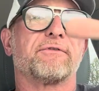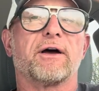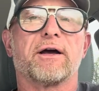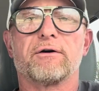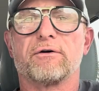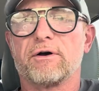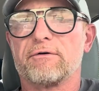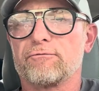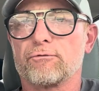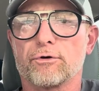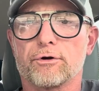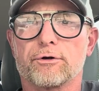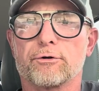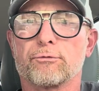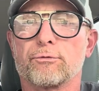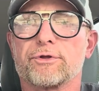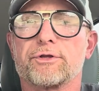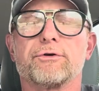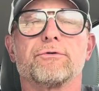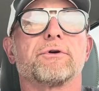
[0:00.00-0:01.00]
I love working
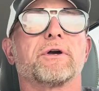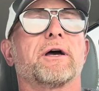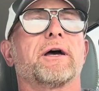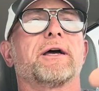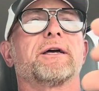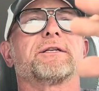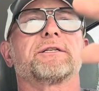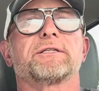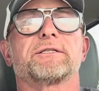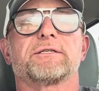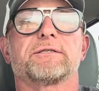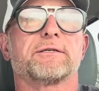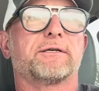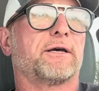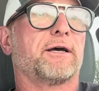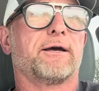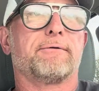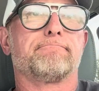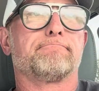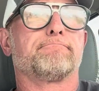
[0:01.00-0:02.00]
with you guys.
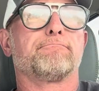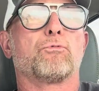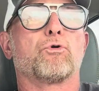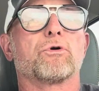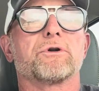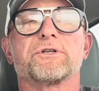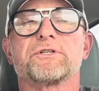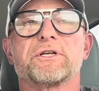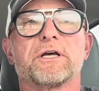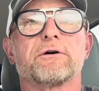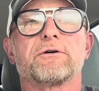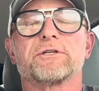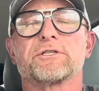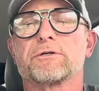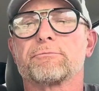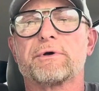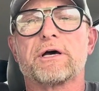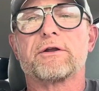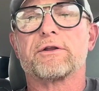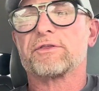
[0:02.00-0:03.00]
I'm more zealous
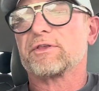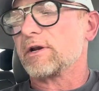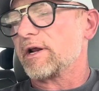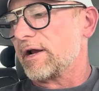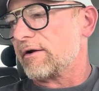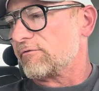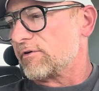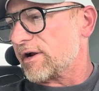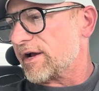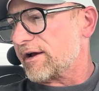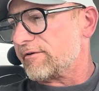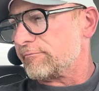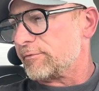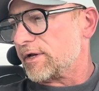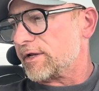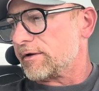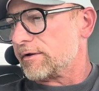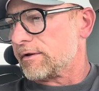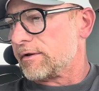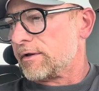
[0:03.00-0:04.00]
about it than I ever have
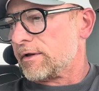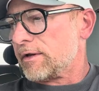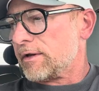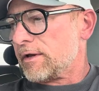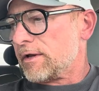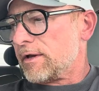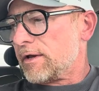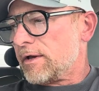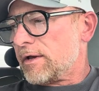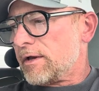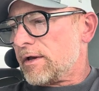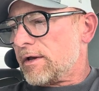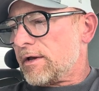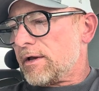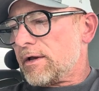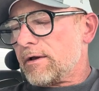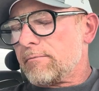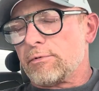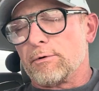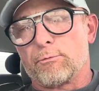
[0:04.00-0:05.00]
been.
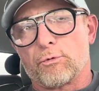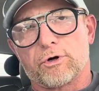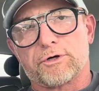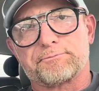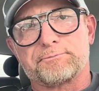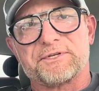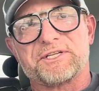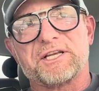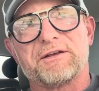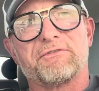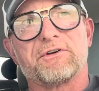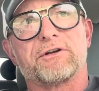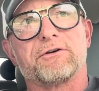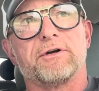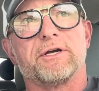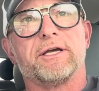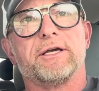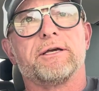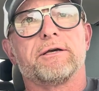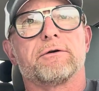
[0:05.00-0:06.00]
But more
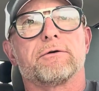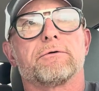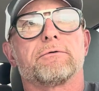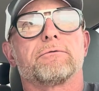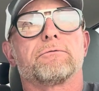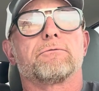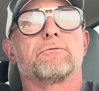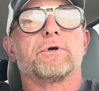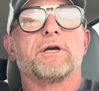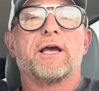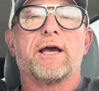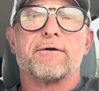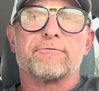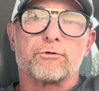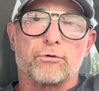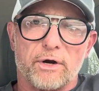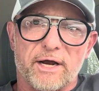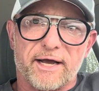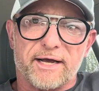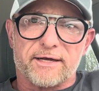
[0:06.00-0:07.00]
specifically, we have
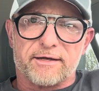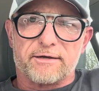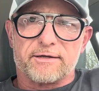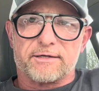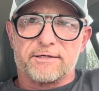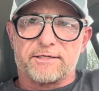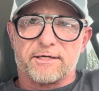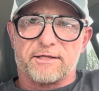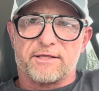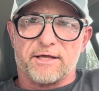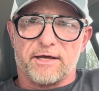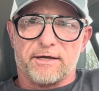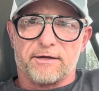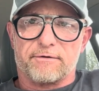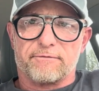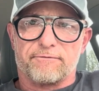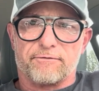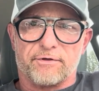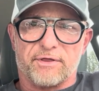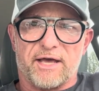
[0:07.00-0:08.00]
Greg to thank
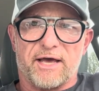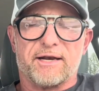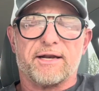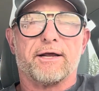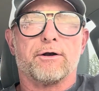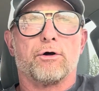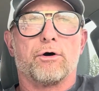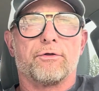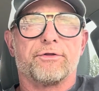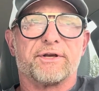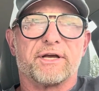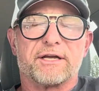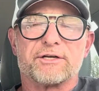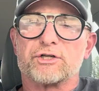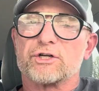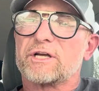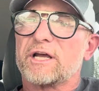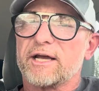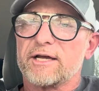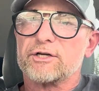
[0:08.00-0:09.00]
for that and all the
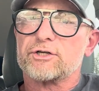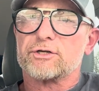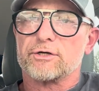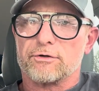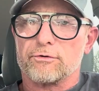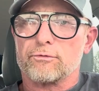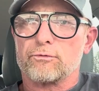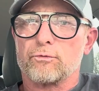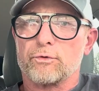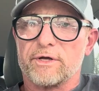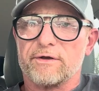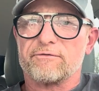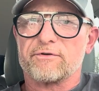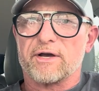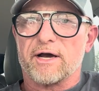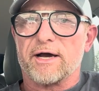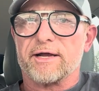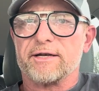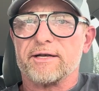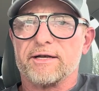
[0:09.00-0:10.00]
education we have
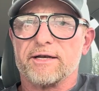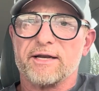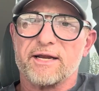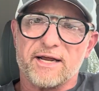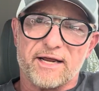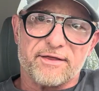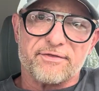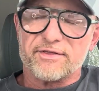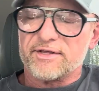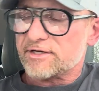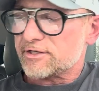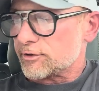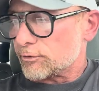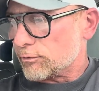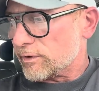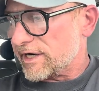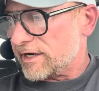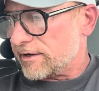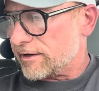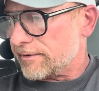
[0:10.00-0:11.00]
gotten in this
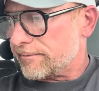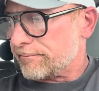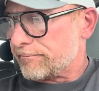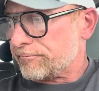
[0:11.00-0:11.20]
arena.